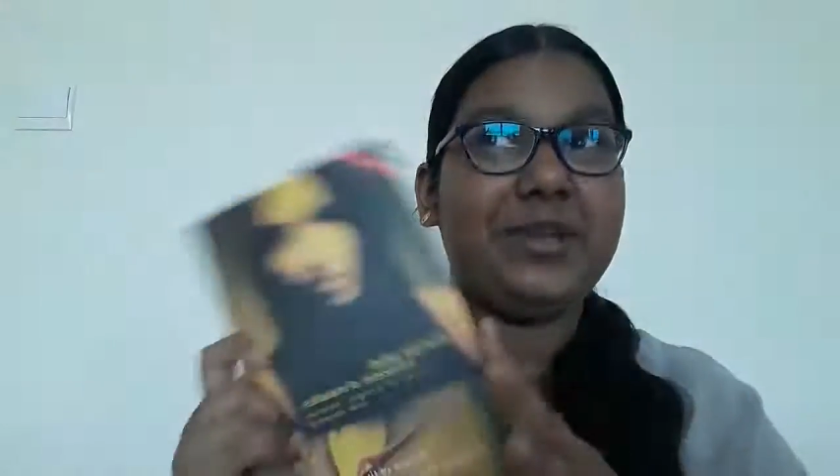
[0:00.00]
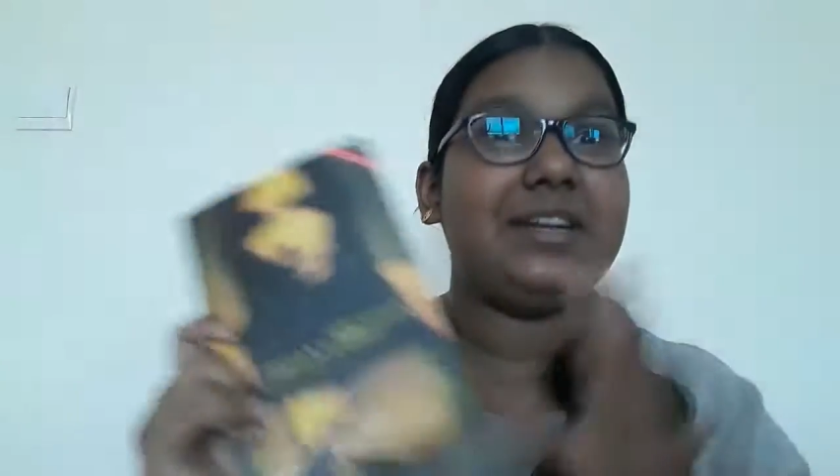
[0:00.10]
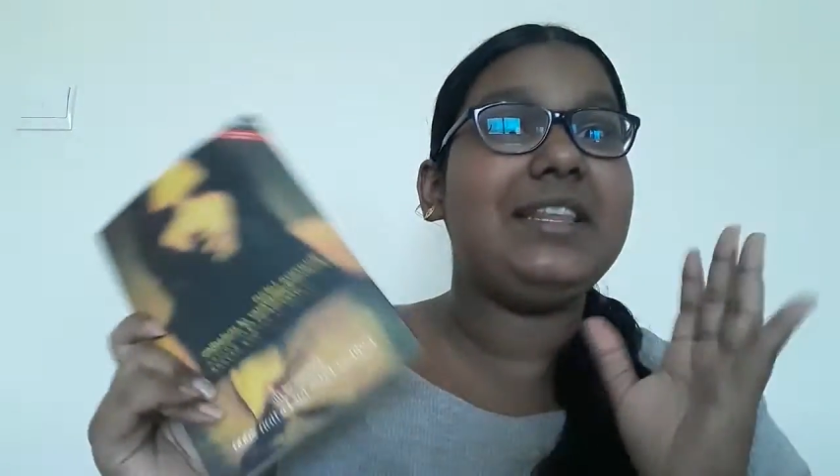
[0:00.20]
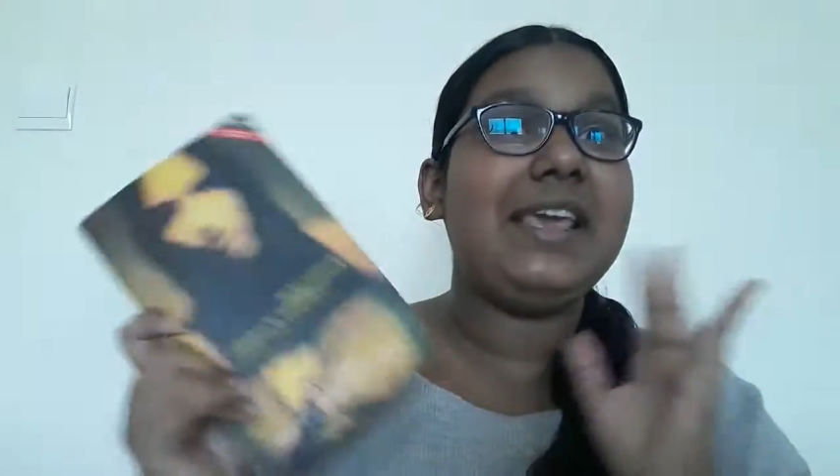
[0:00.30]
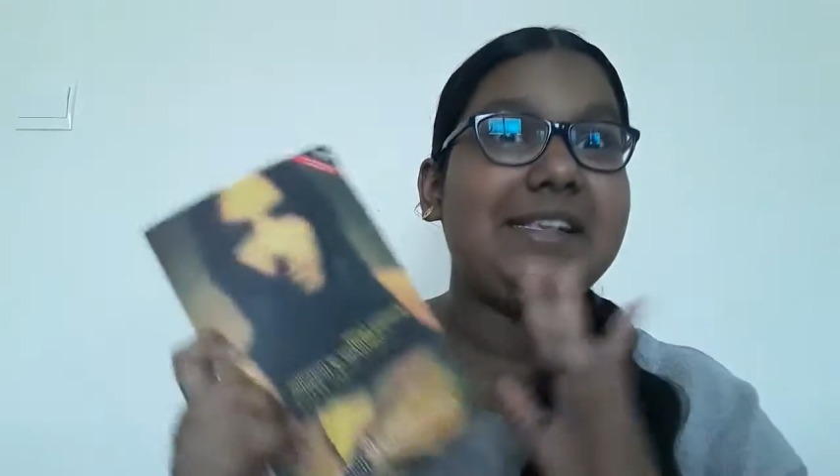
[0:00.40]

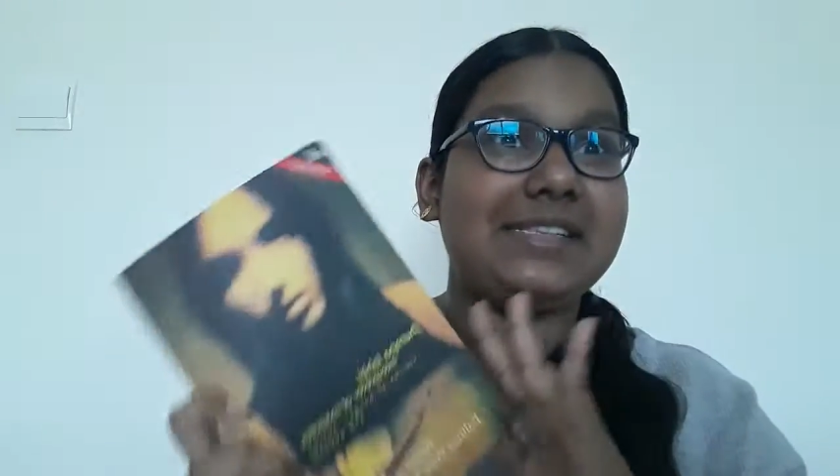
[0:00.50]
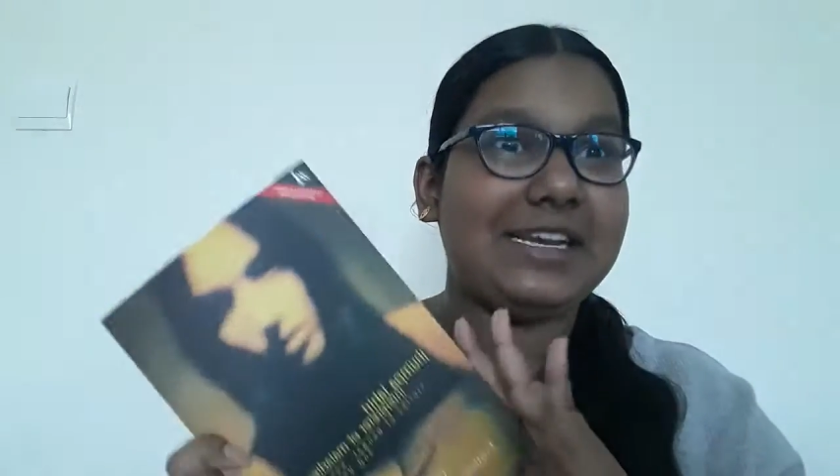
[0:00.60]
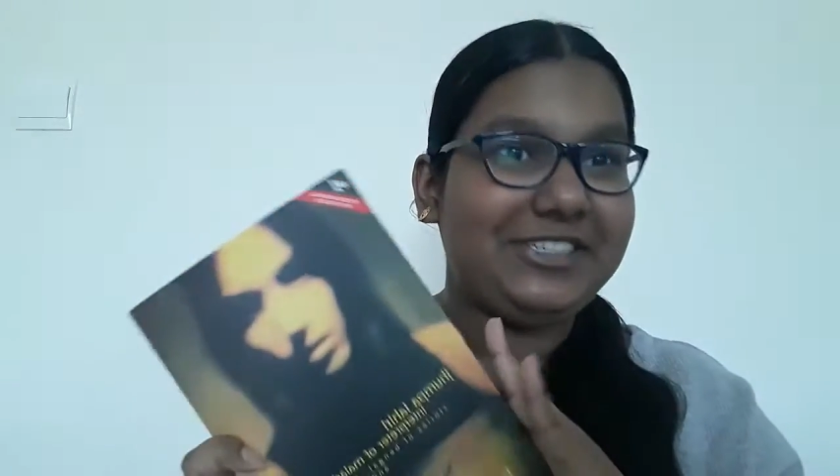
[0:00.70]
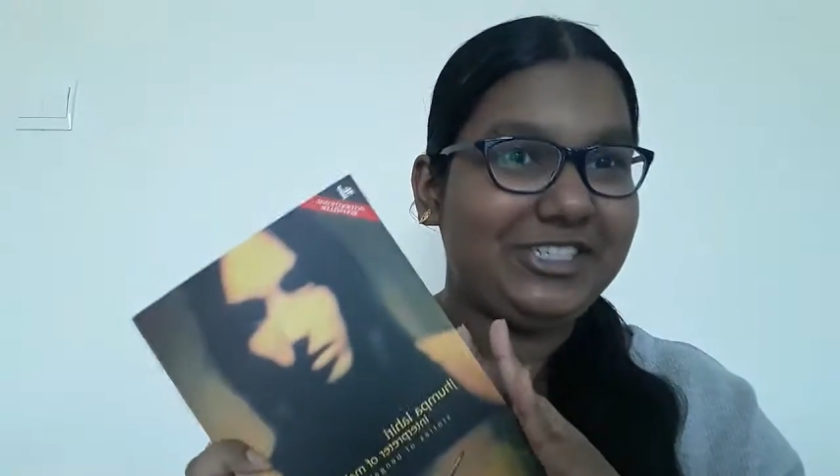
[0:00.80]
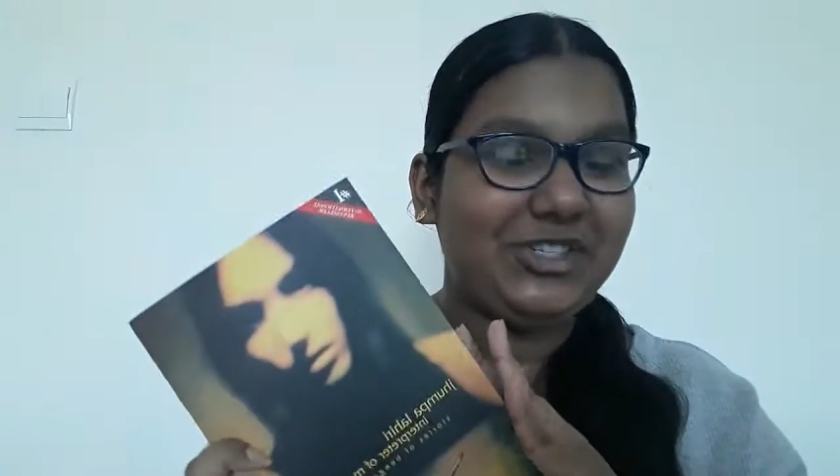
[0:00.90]
really
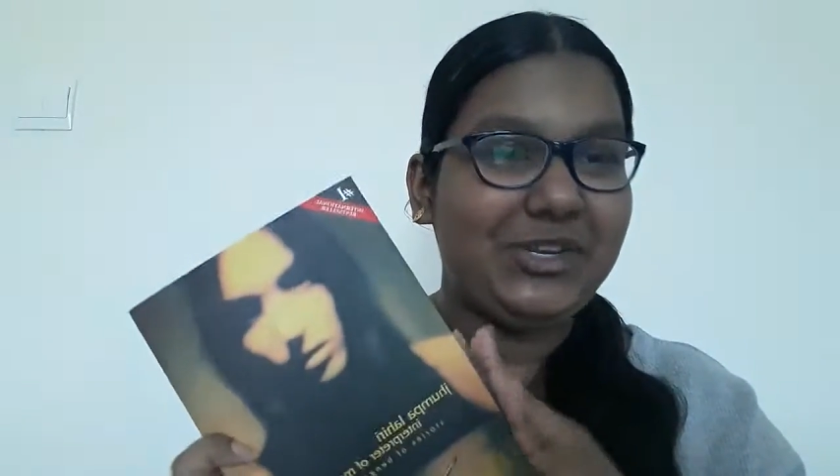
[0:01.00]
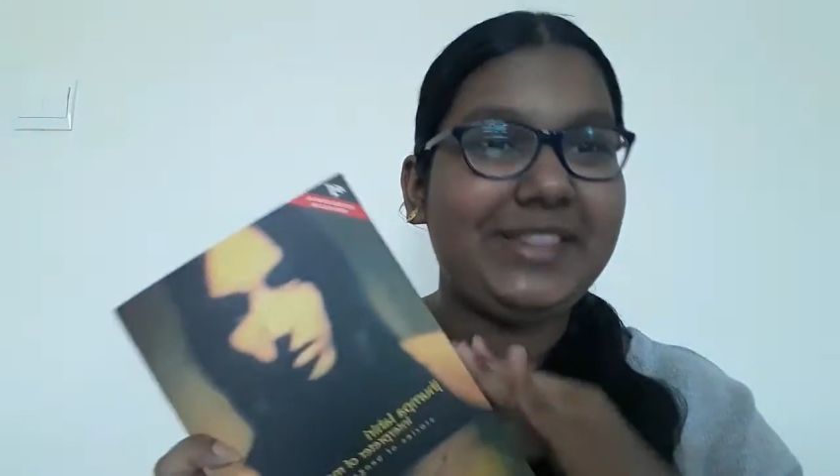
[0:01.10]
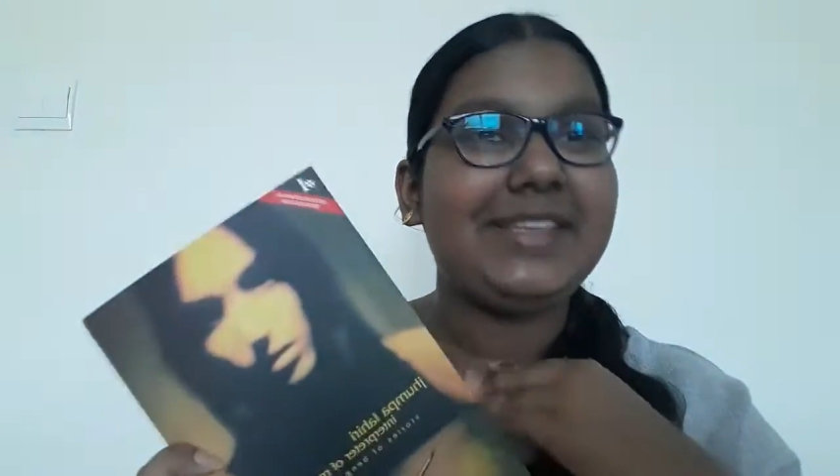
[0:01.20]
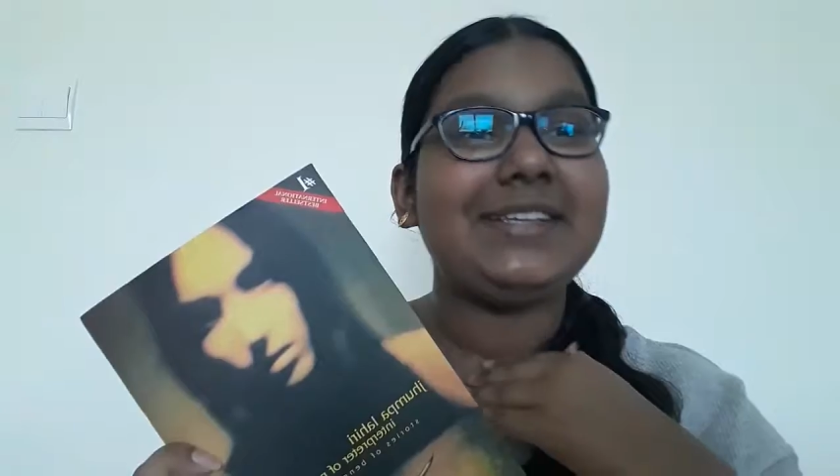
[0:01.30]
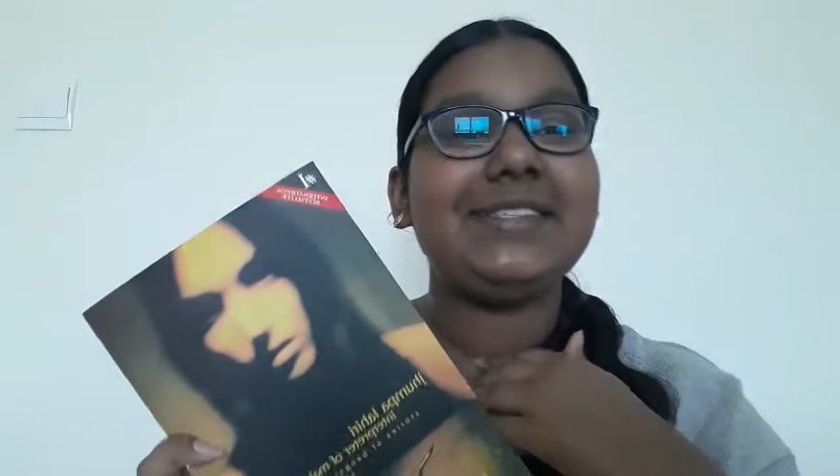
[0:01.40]
excited to
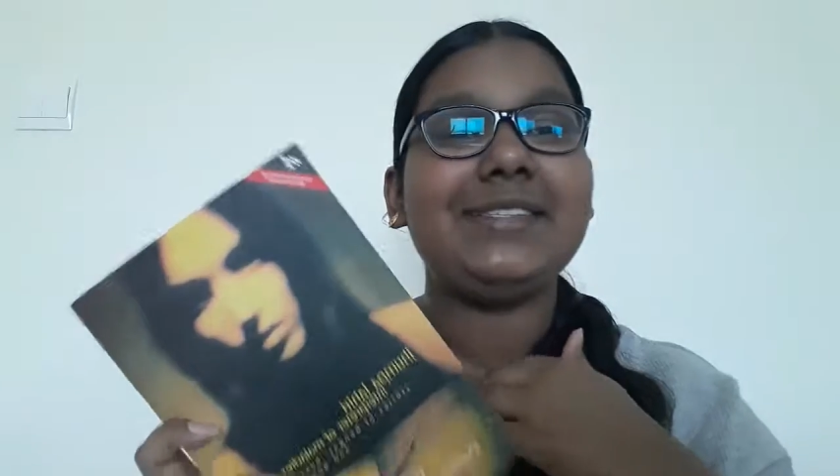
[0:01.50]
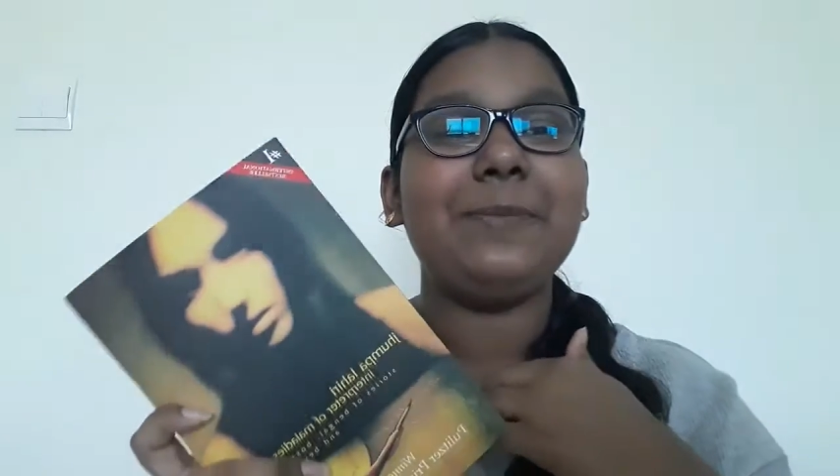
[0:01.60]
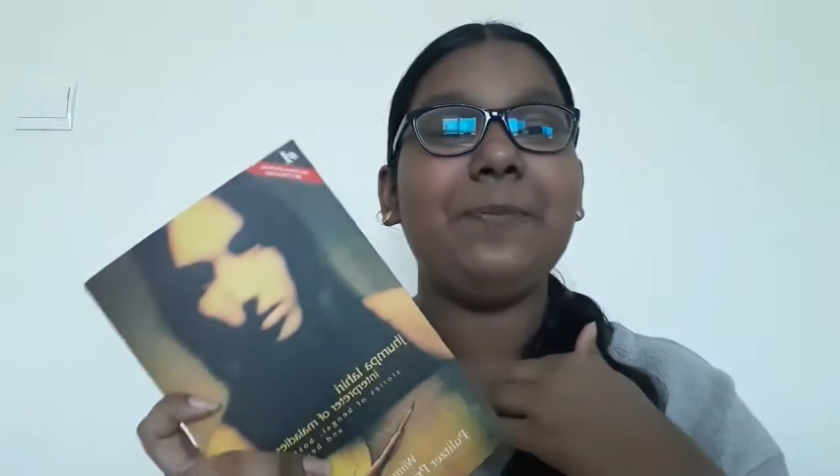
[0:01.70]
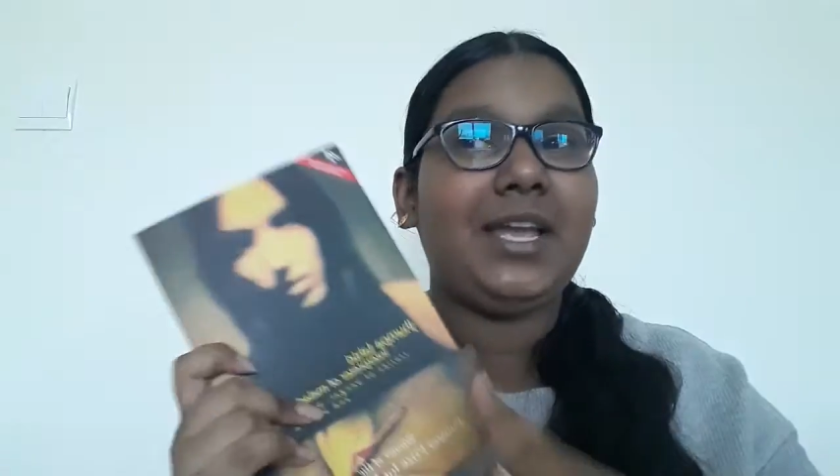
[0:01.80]
read this.